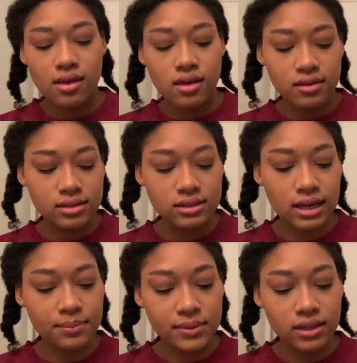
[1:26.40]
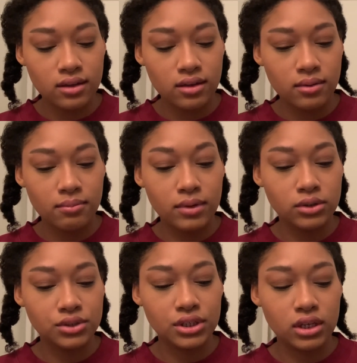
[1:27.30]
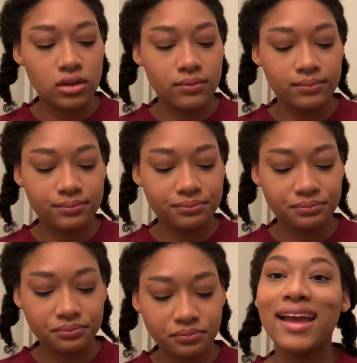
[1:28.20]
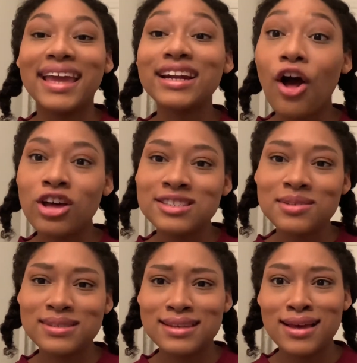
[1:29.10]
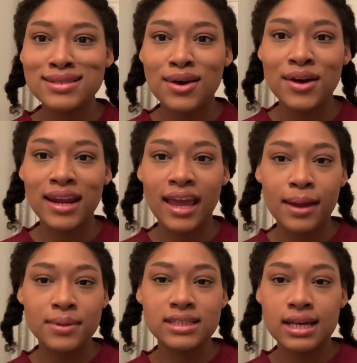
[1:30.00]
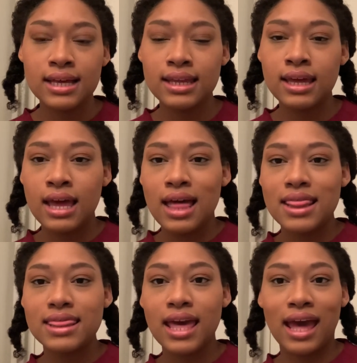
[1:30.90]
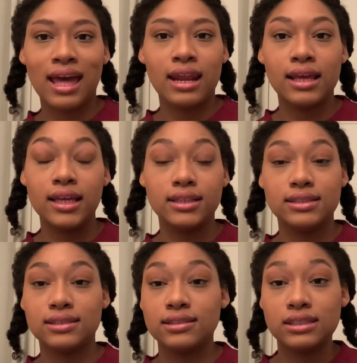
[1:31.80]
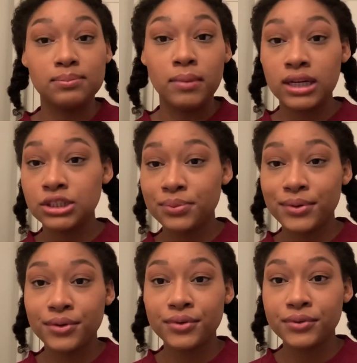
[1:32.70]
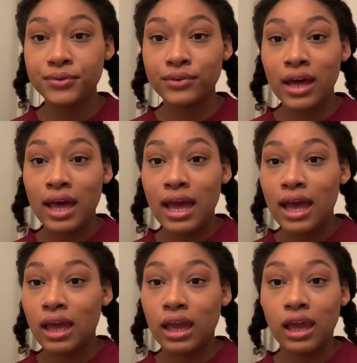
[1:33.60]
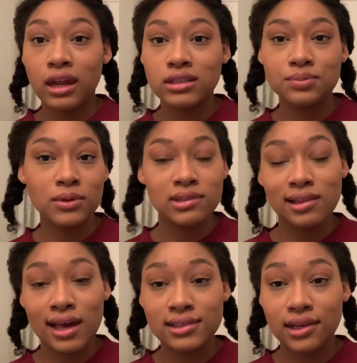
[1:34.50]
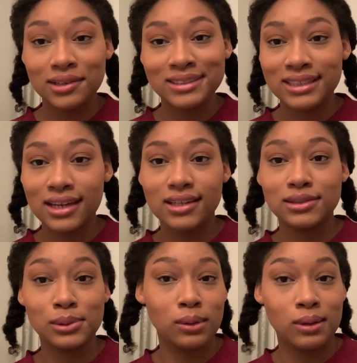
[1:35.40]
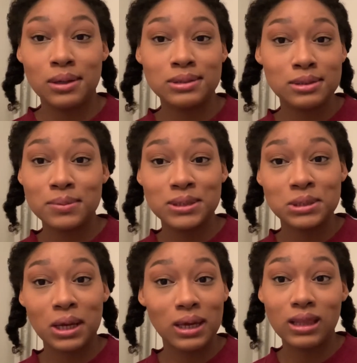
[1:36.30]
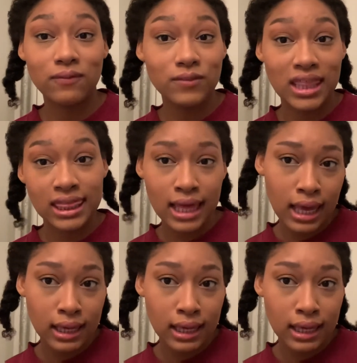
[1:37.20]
type of motion. And it also says on Amazon that it's smudge proof and it's supposed to last all day, so I'll also be checking for that.